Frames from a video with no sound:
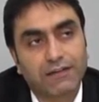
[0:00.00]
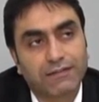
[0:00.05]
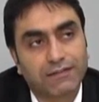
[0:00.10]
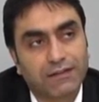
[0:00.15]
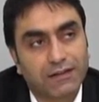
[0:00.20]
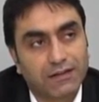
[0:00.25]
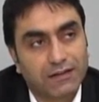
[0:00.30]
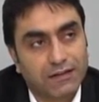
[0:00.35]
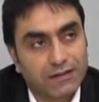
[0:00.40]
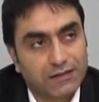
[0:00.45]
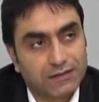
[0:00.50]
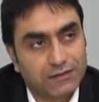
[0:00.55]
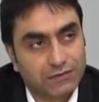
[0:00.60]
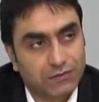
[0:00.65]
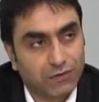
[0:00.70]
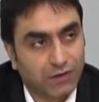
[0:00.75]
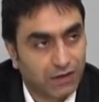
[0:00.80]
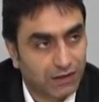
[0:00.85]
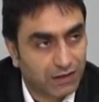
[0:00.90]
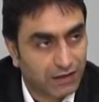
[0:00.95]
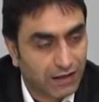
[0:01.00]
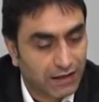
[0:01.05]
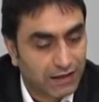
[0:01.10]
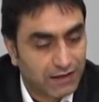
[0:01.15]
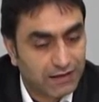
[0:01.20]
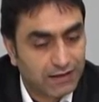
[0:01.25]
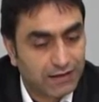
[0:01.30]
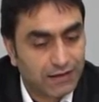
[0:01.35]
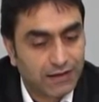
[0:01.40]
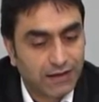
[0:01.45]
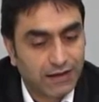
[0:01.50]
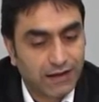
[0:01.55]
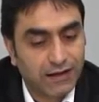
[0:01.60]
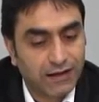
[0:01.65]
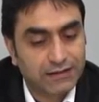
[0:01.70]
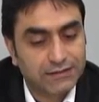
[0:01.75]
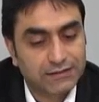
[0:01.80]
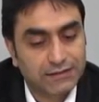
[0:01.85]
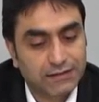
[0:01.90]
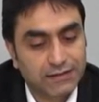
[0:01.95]
it can do
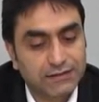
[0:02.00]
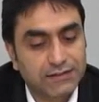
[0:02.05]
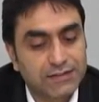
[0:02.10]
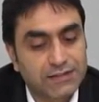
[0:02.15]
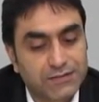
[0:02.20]
something